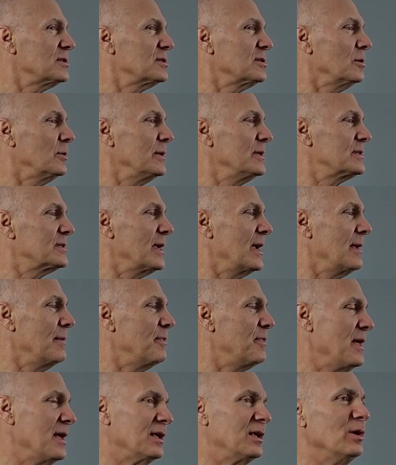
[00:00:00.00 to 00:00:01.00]
as though he's saying,
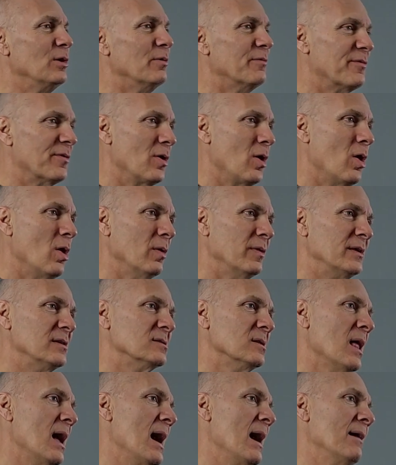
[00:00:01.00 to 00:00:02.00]
Thank you for all
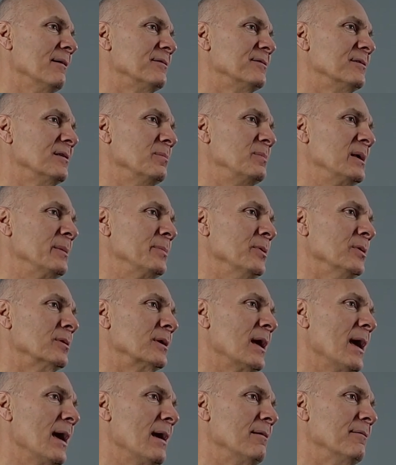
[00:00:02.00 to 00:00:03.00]
these lives that people
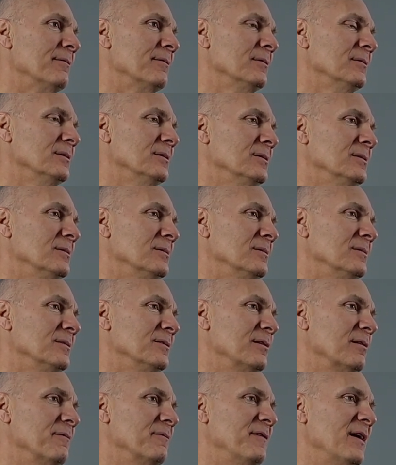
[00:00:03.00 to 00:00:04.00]
gave.
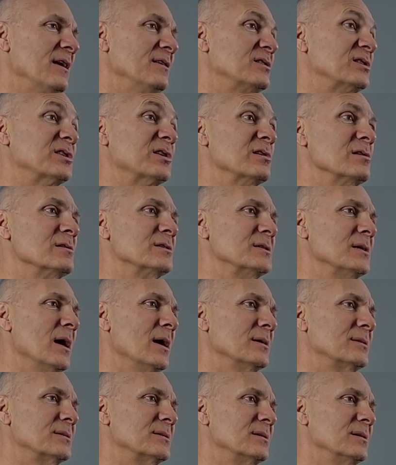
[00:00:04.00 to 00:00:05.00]
Their faith stirs
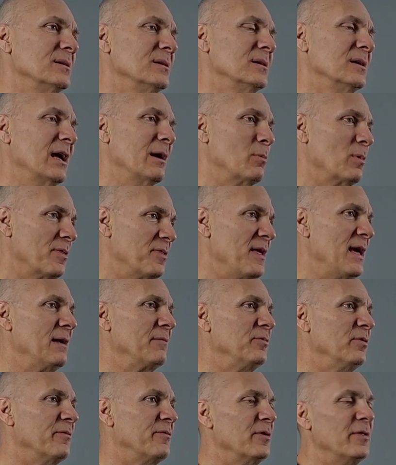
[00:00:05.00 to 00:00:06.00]
us, and we're
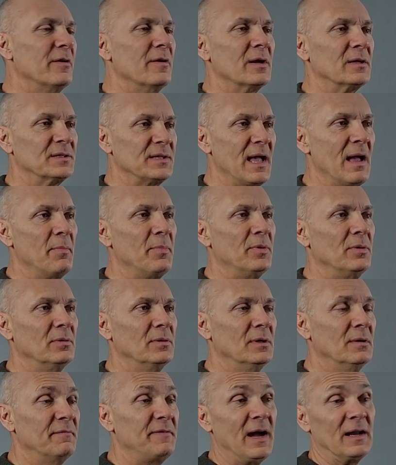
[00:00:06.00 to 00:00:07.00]
thankful for their example.
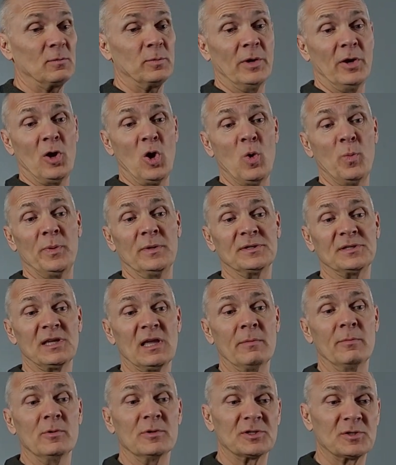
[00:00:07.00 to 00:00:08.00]
In fact, when it opens
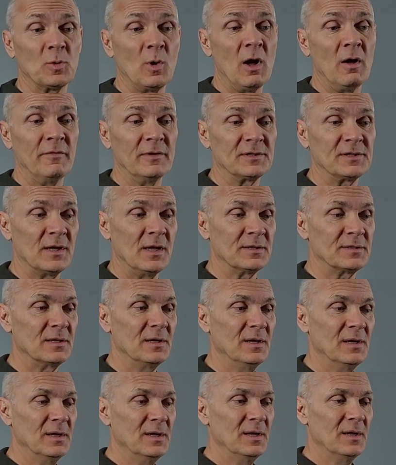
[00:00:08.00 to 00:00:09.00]
Hebrews 12, it says,
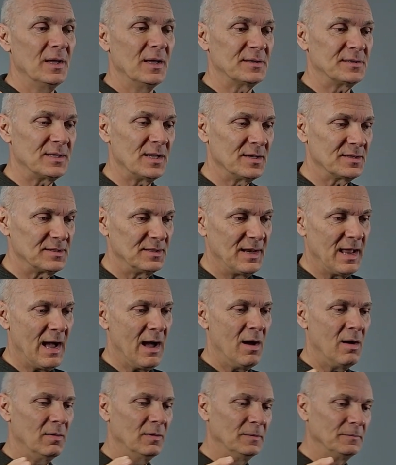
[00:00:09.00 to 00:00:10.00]
it says,
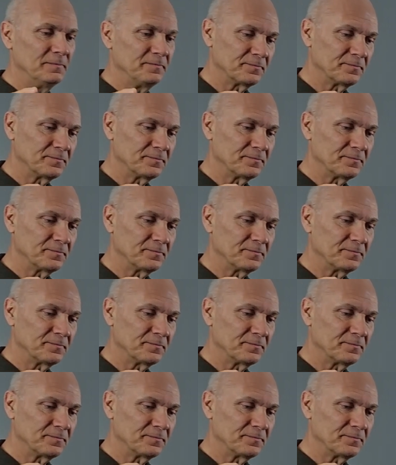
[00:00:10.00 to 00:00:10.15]
Now,